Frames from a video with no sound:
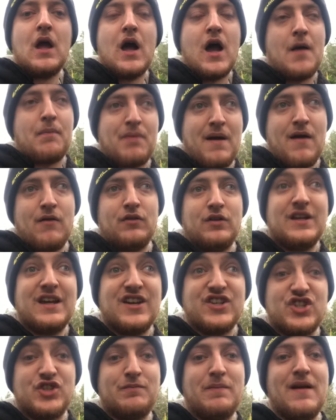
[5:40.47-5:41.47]
Apparently
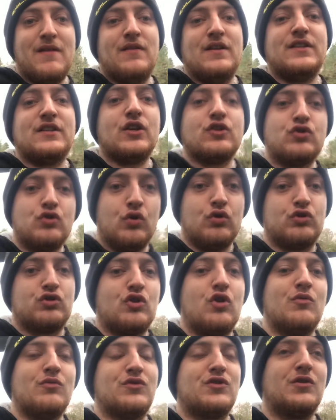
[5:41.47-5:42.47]
a spirit does
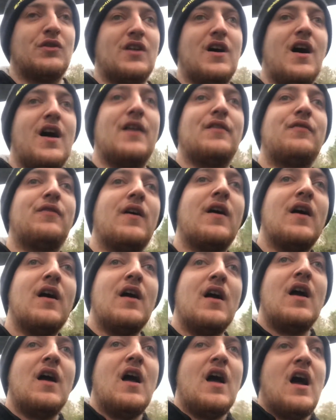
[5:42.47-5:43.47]
come to life.
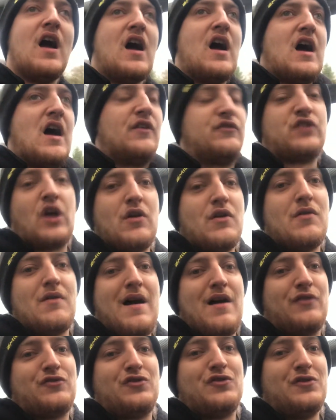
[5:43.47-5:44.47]
Don't know
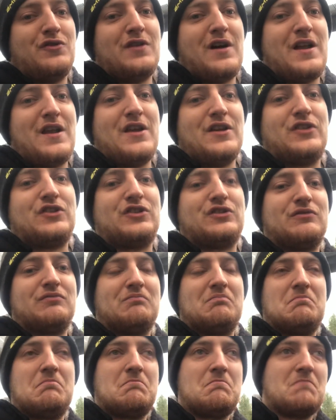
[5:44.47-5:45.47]
how true that is.
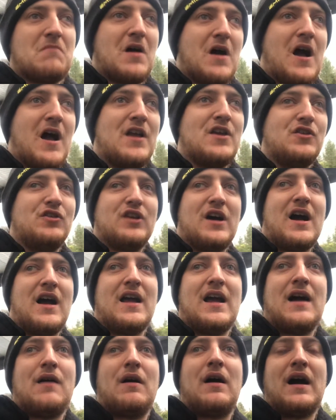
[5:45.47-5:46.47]
I
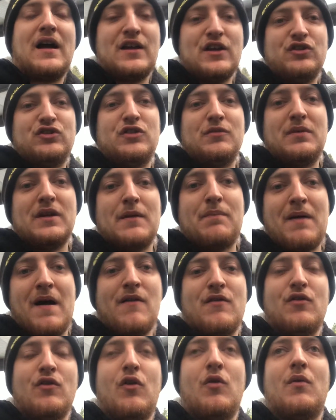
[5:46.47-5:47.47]
used to be a
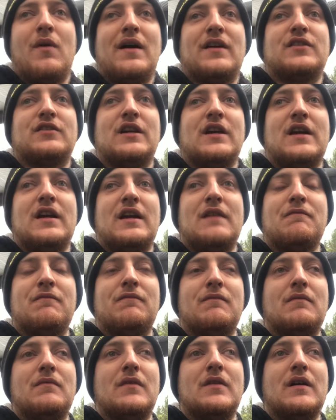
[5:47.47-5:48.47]
paranormal
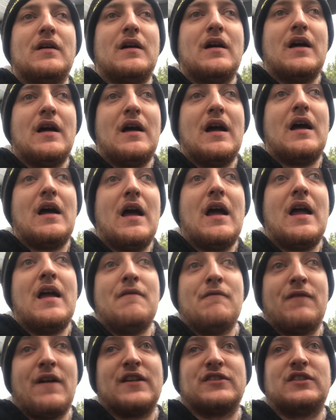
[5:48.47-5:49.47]

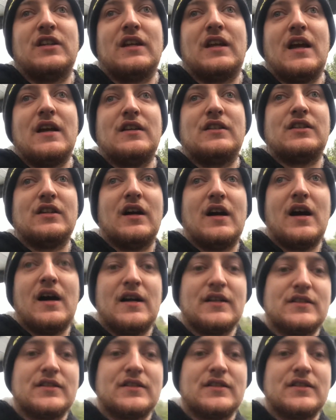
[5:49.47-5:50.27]
investigator